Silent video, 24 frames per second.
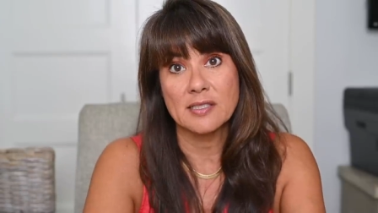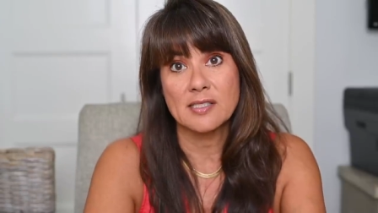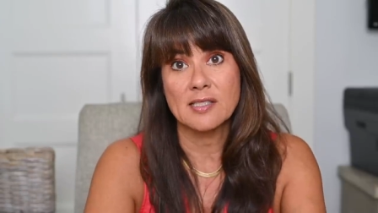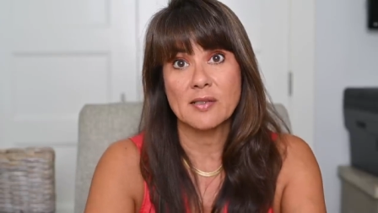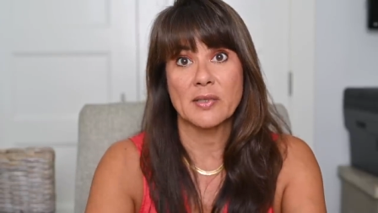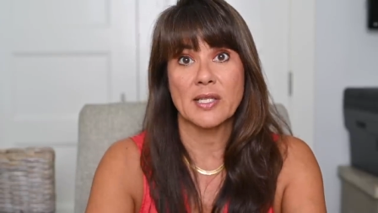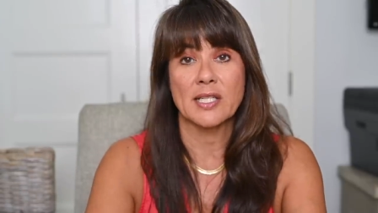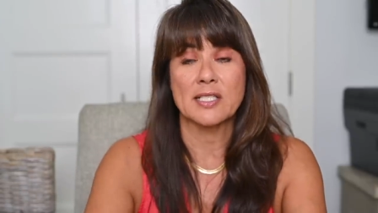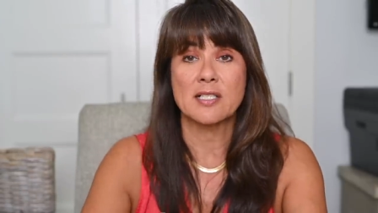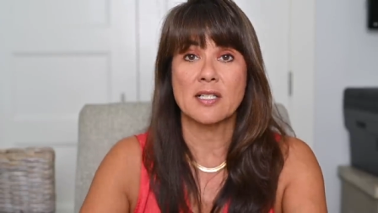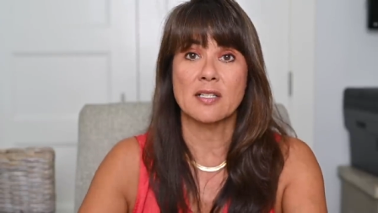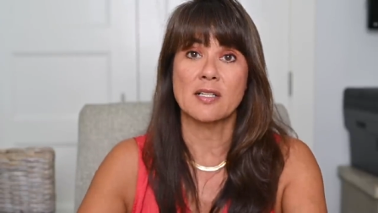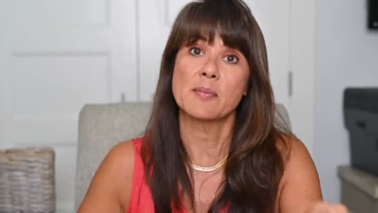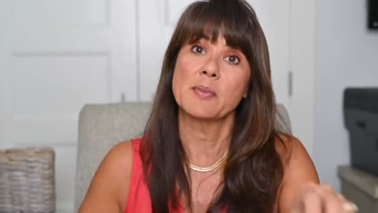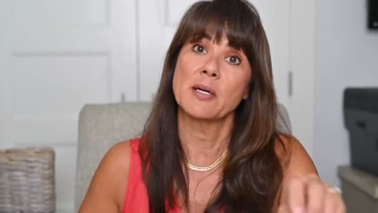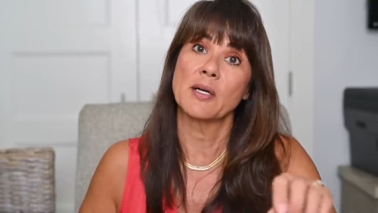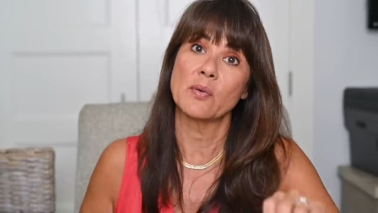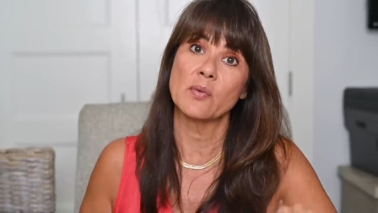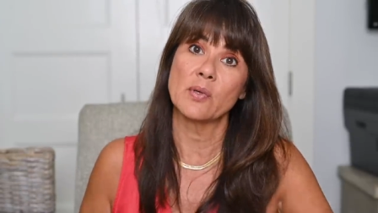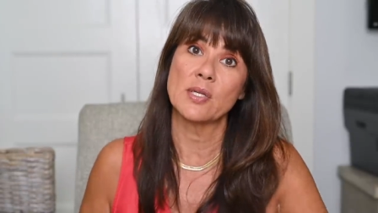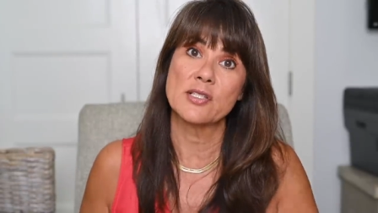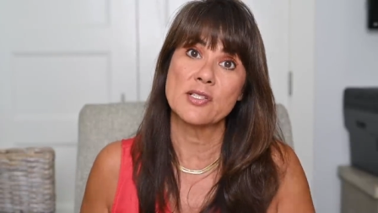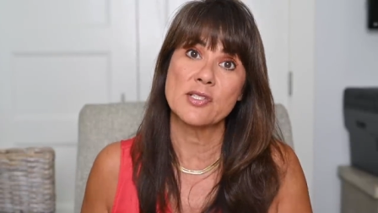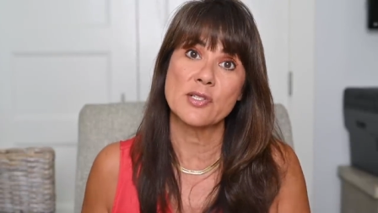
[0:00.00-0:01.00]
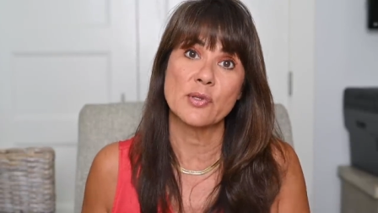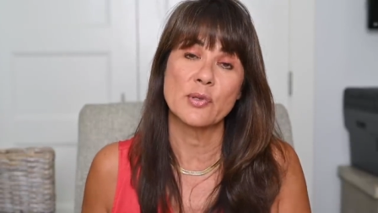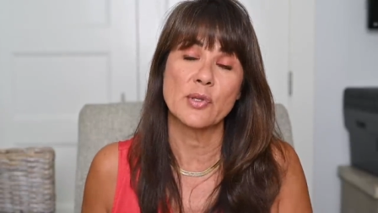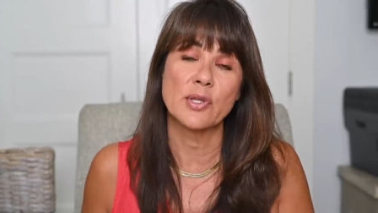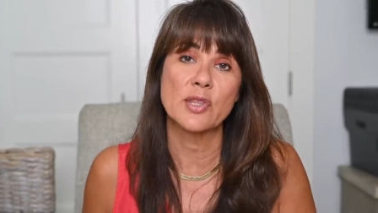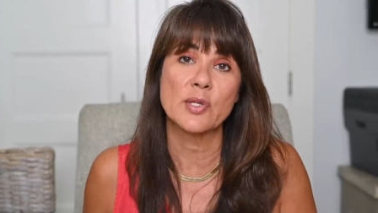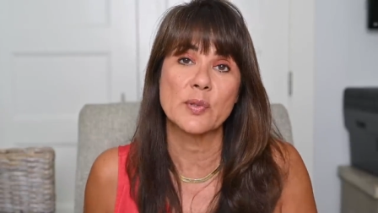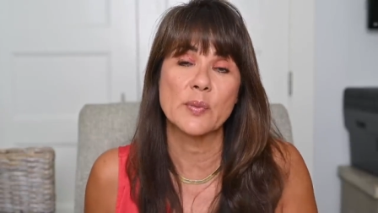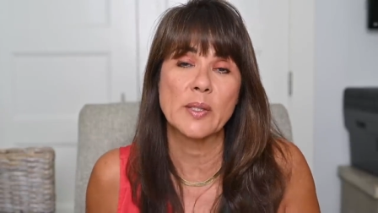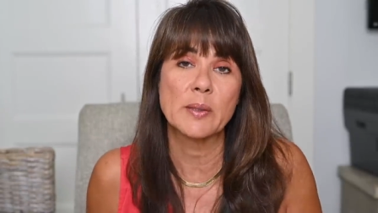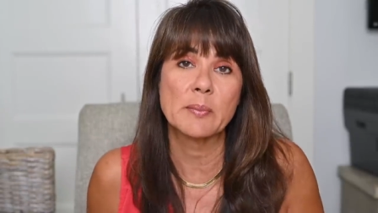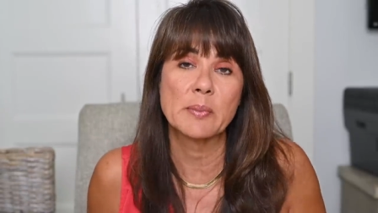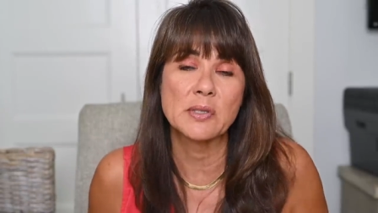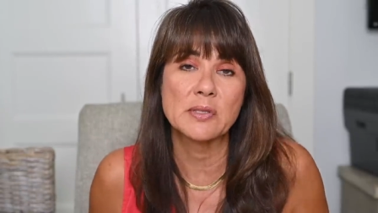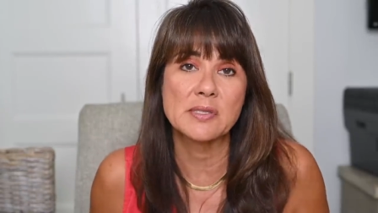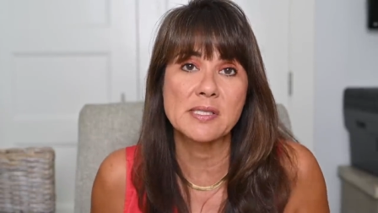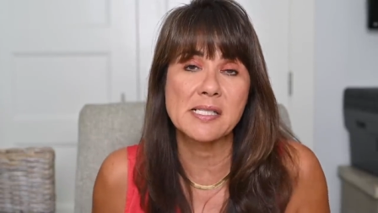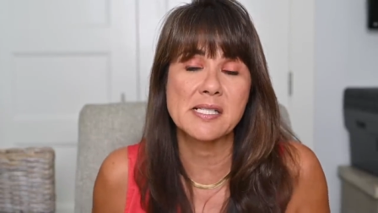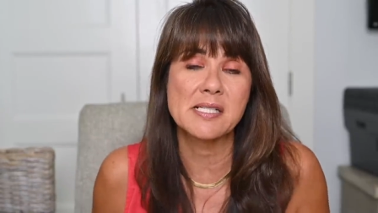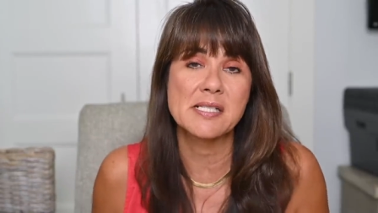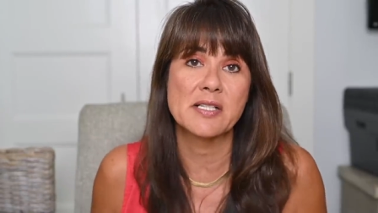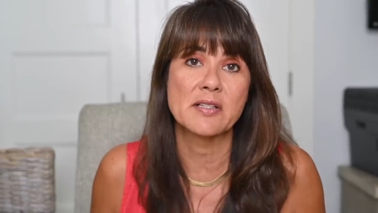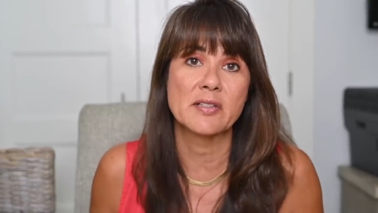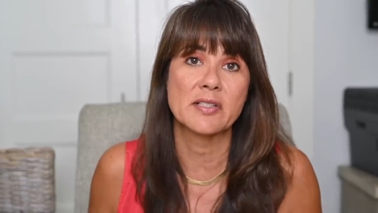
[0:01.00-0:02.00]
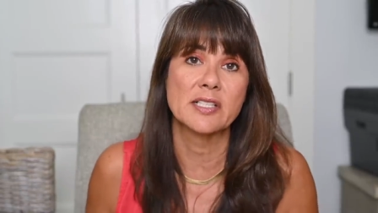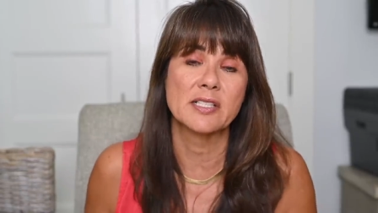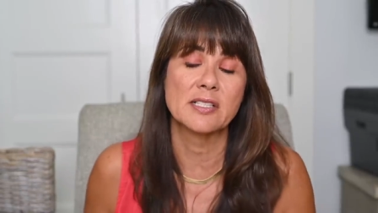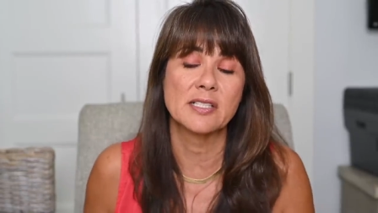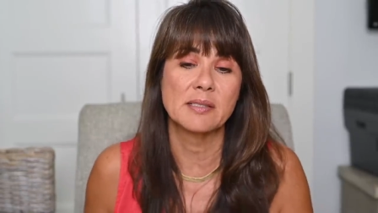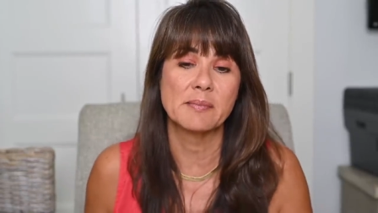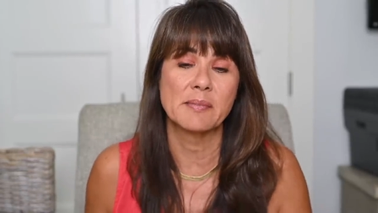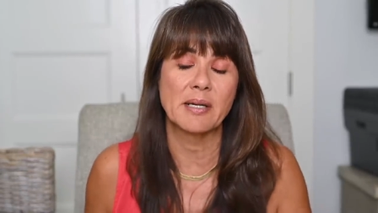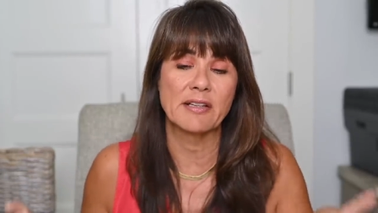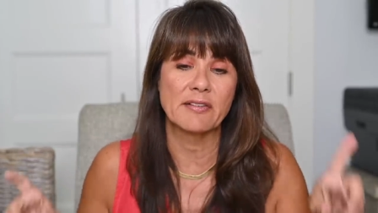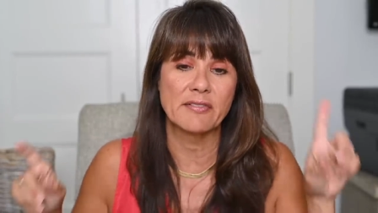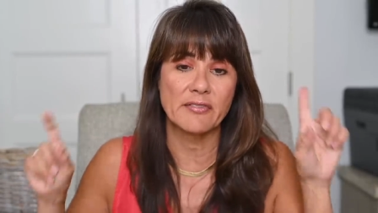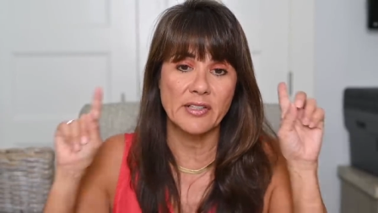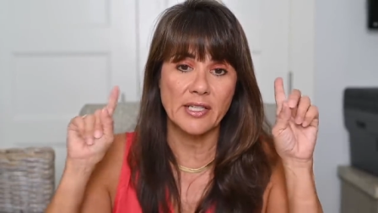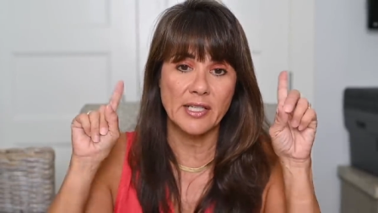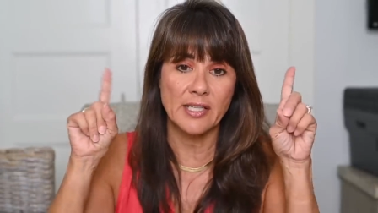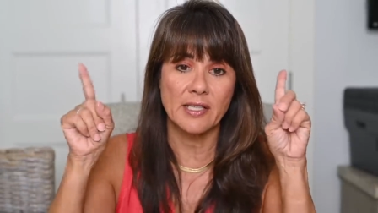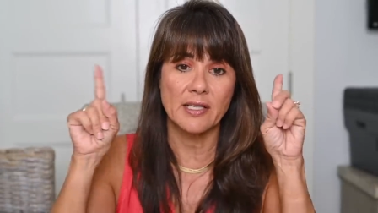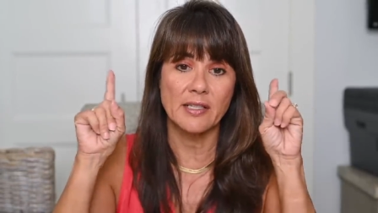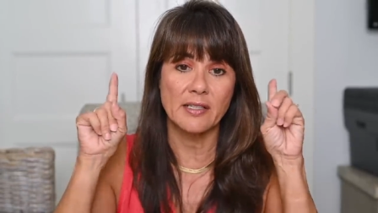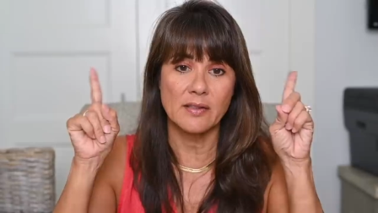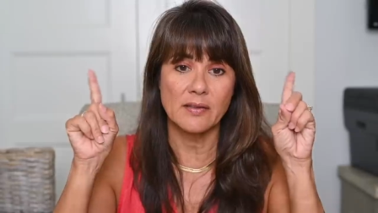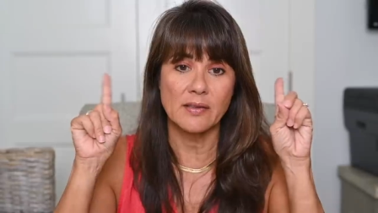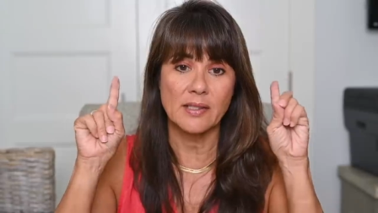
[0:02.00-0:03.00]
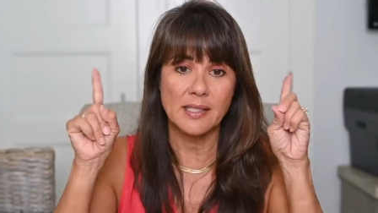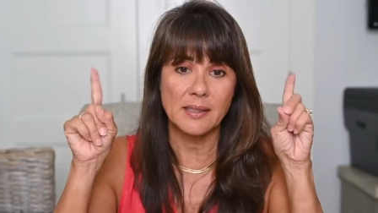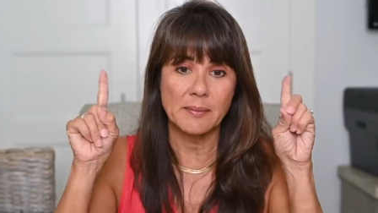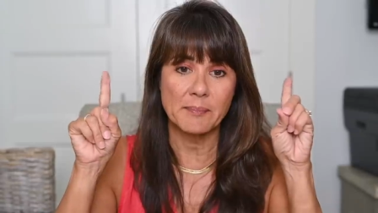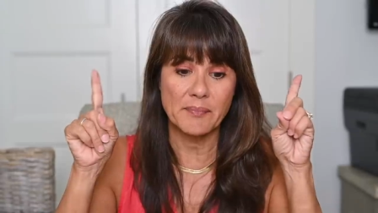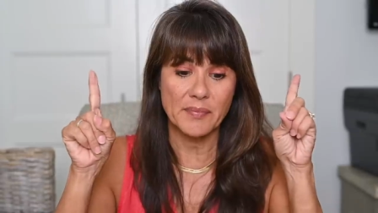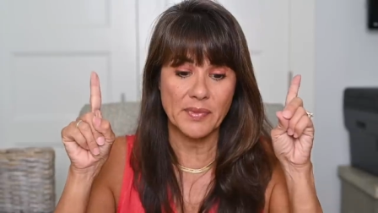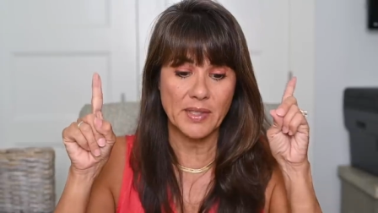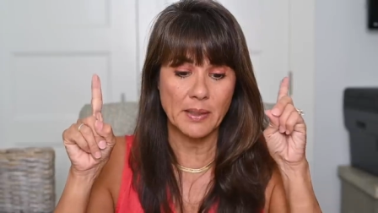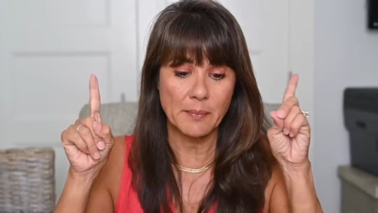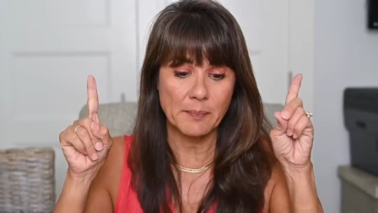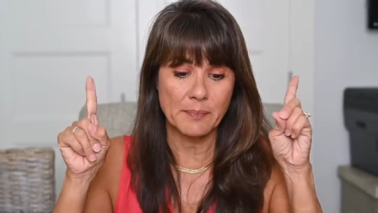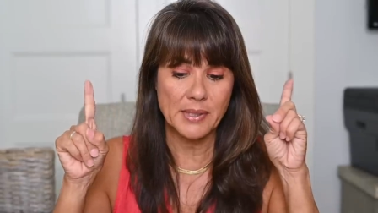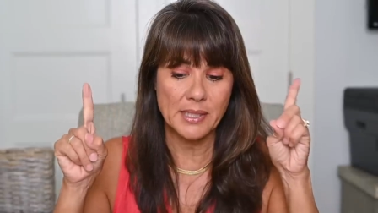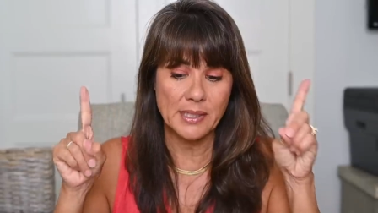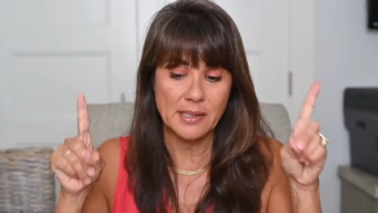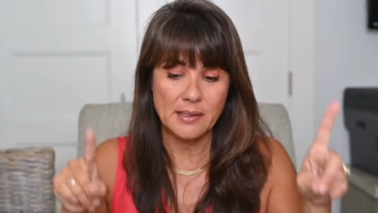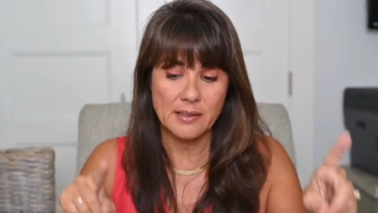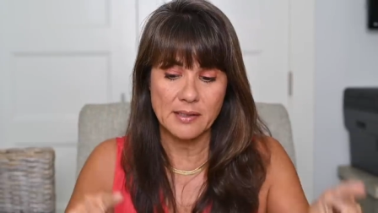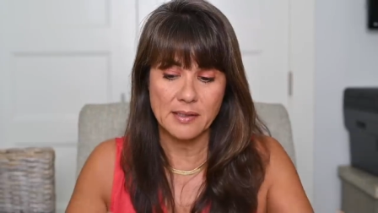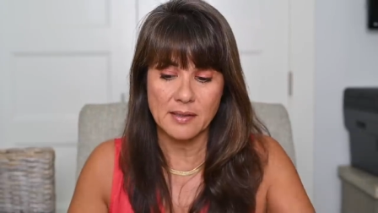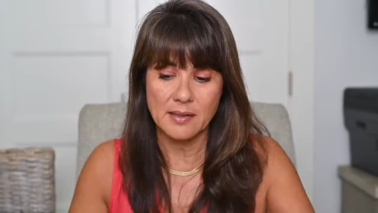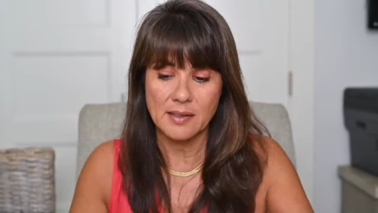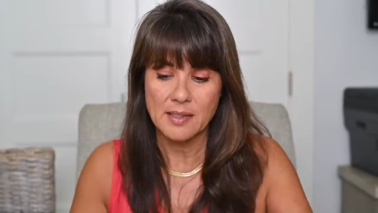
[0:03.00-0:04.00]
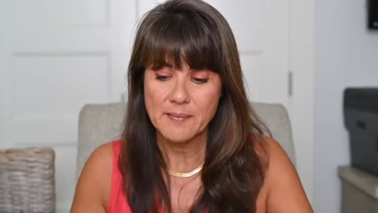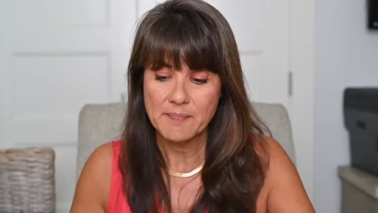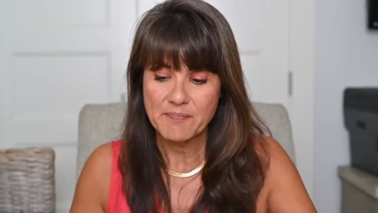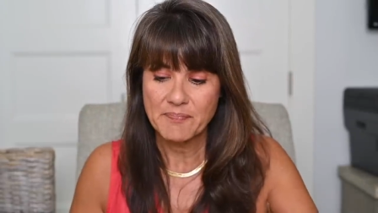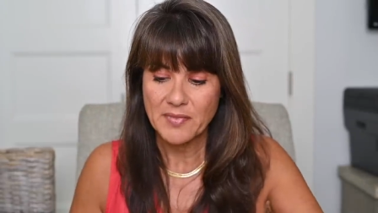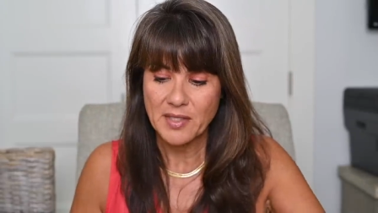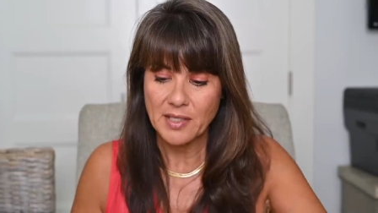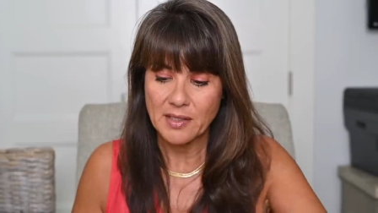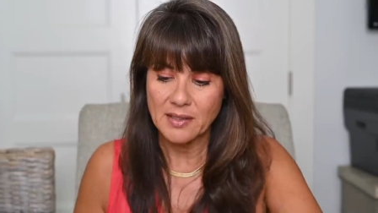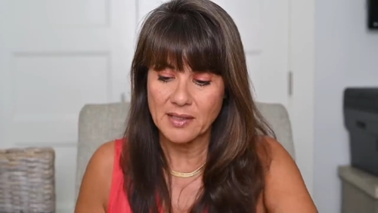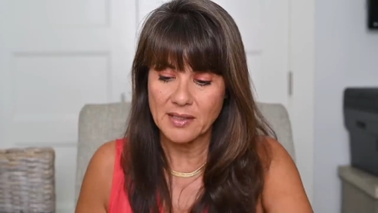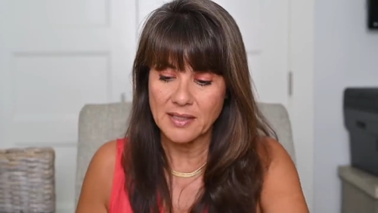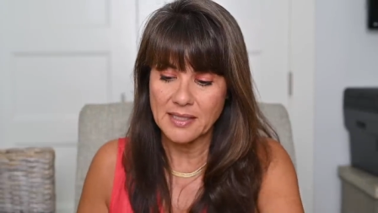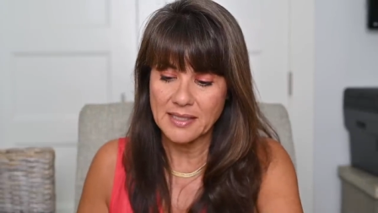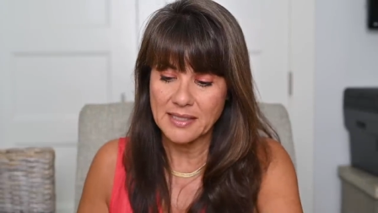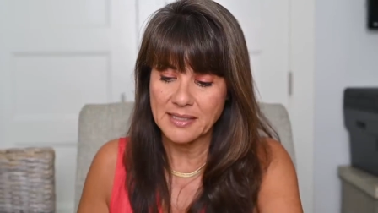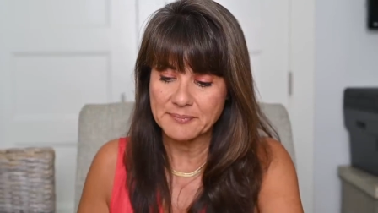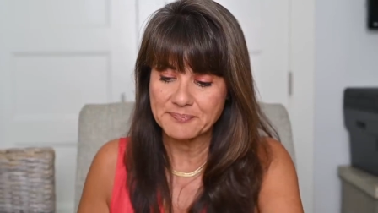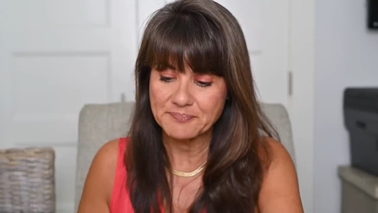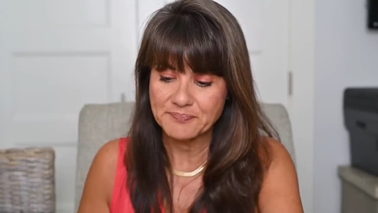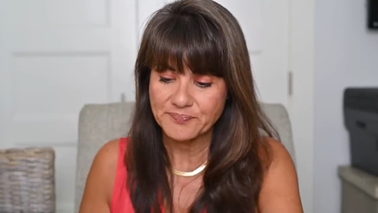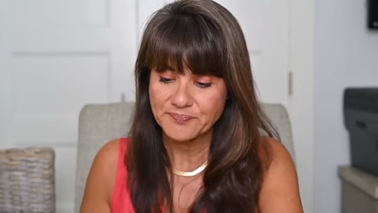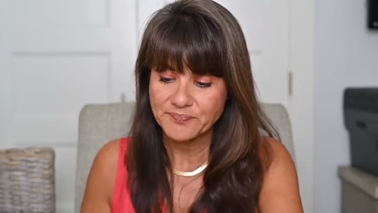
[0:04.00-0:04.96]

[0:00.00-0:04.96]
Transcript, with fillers: So when I talk about one, two, and three bowls of cereal in my video um, up here on